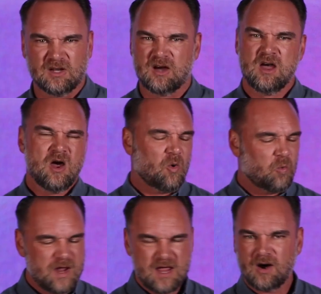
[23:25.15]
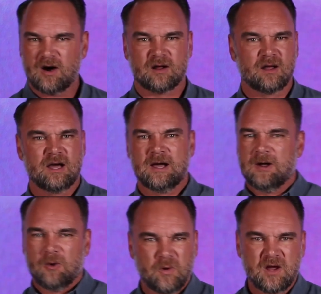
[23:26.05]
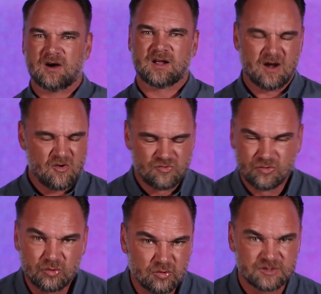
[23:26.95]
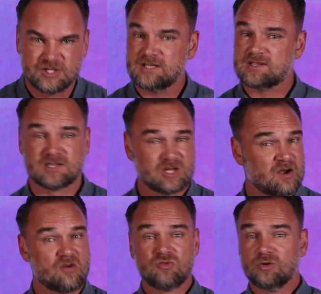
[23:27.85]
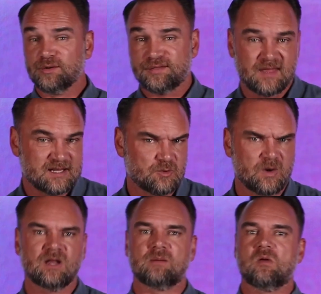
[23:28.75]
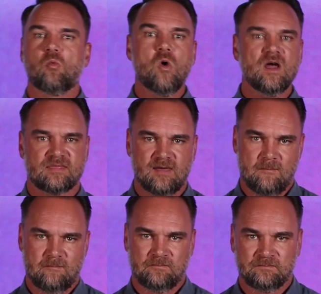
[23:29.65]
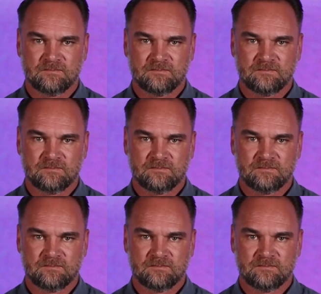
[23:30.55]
You know, we are gonna rule. Jesus is gonna rule things, and we're gonna be with him.